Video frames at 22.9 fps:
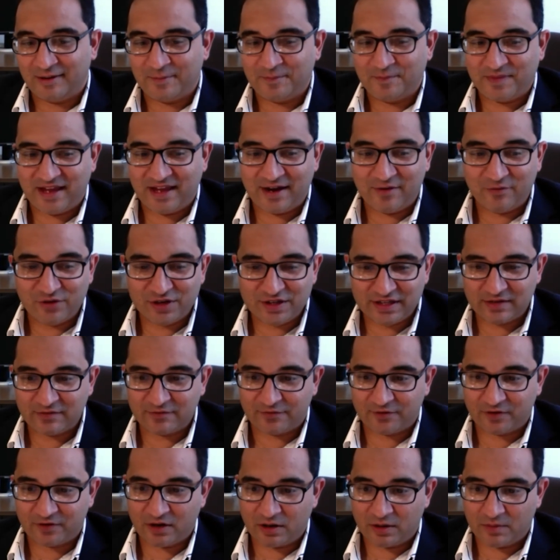everything
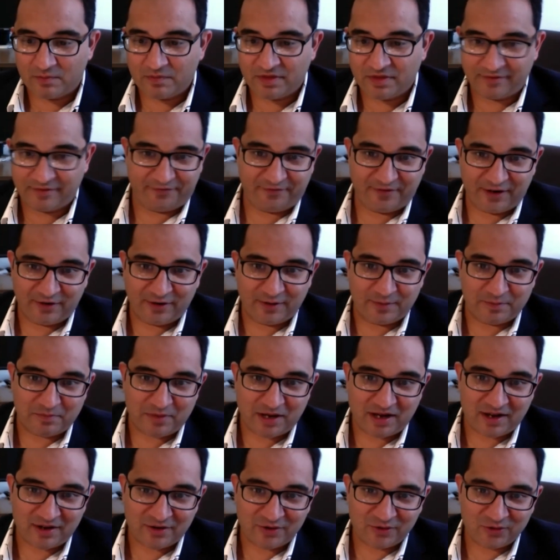from the ferret
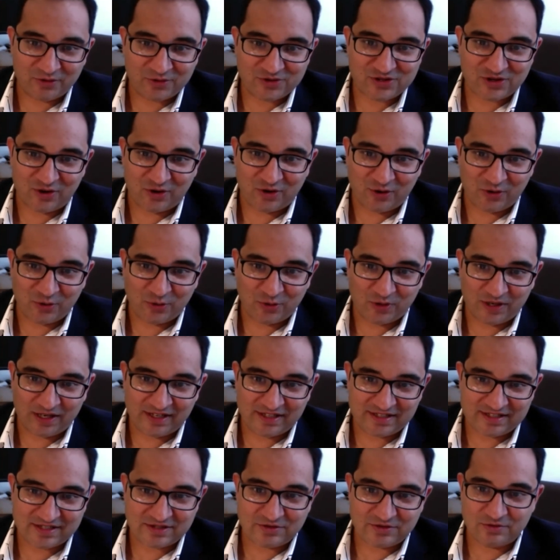models all the way
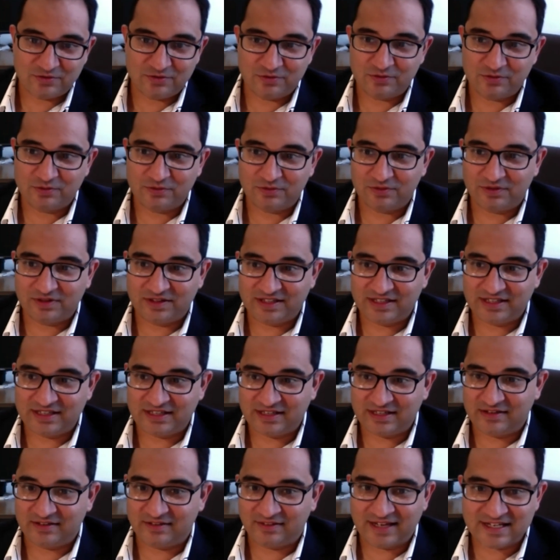to
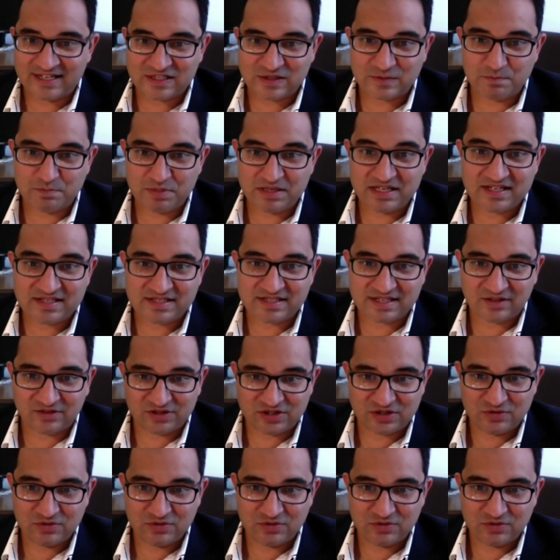the less BSL-2